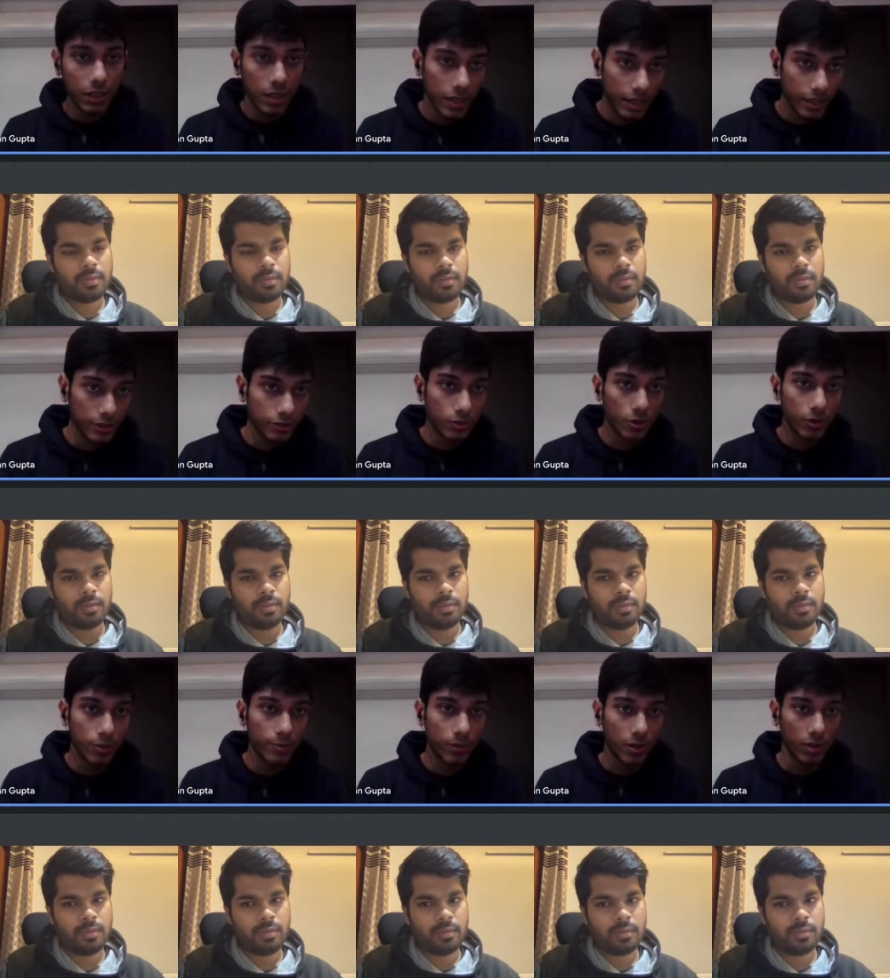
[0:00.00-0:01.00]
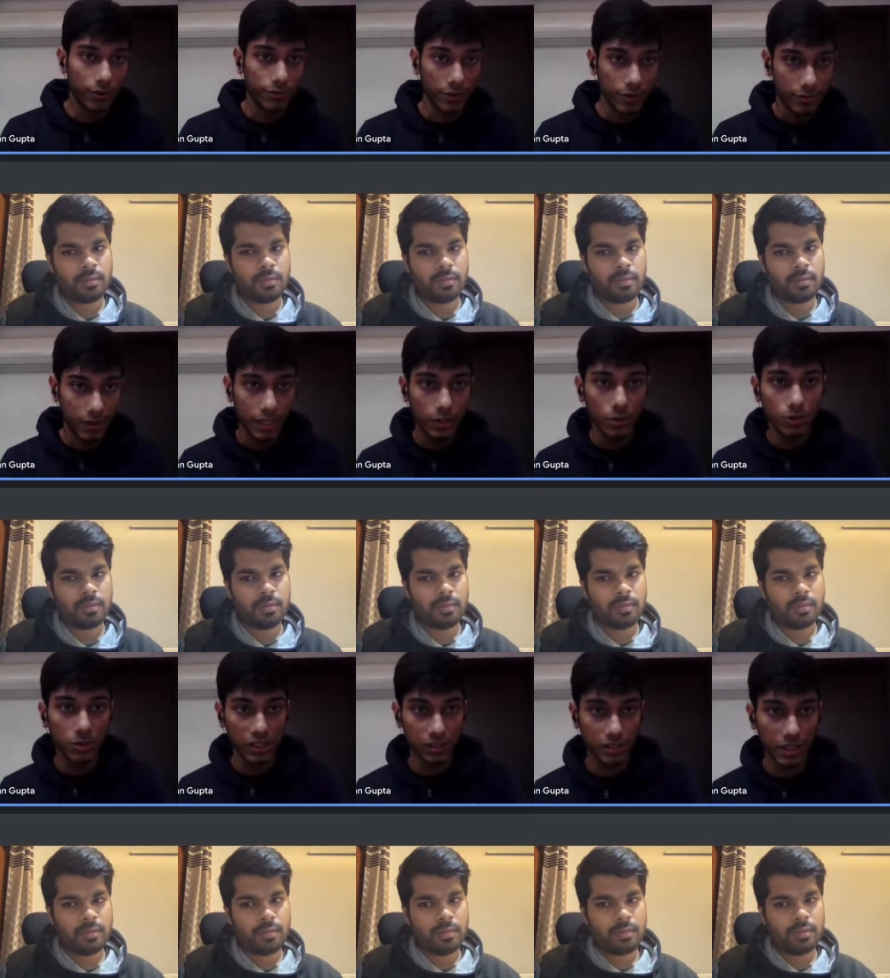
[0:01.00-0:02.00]
Speaker 1: the age group 15 to
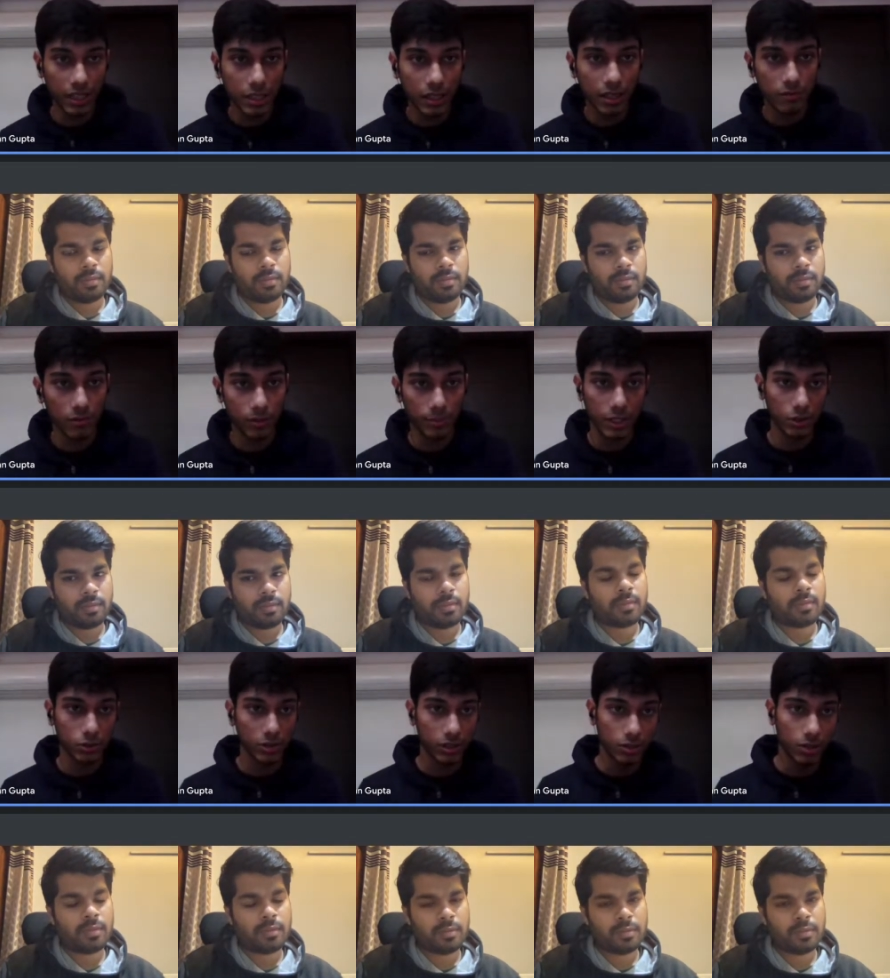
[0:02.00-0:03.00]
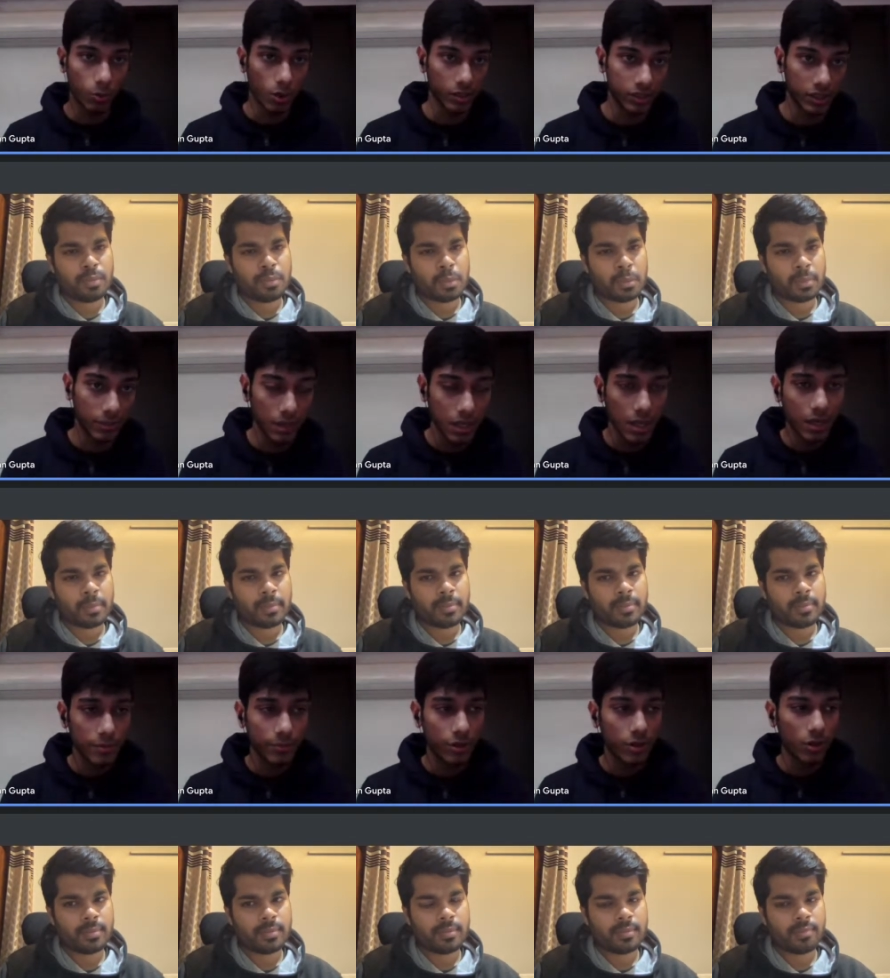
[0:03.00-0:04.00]
60 will be using the WhatsApp.
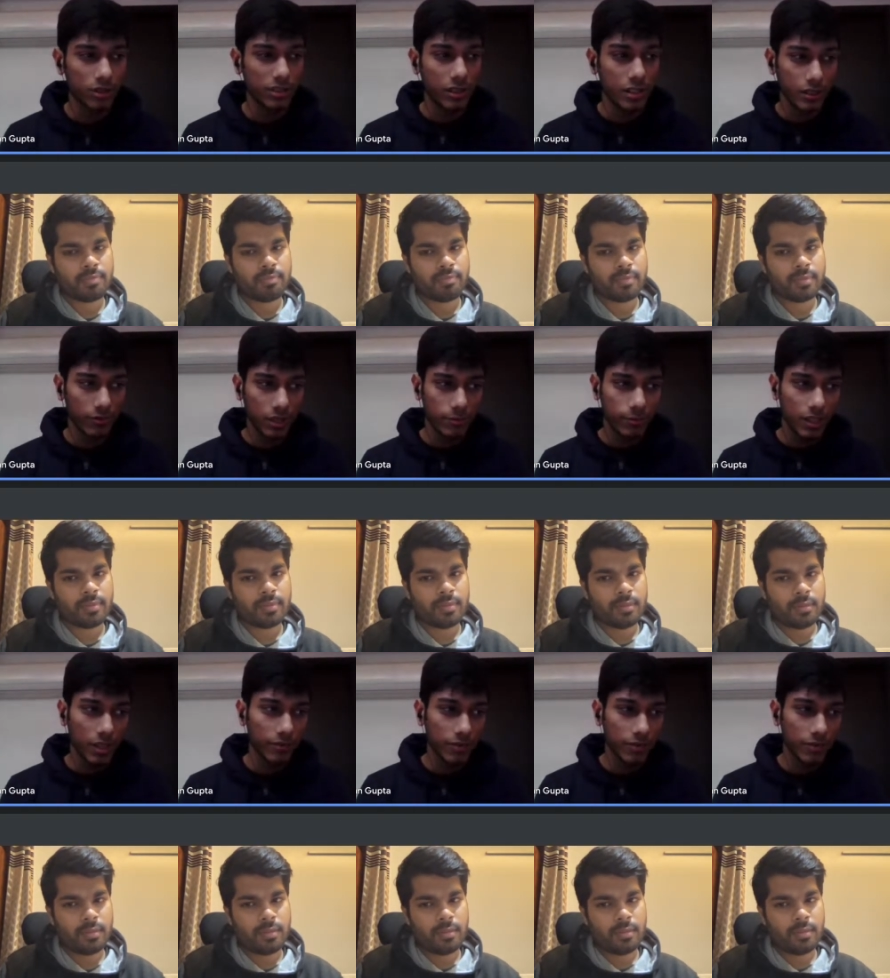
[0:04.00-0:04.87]
because there will be a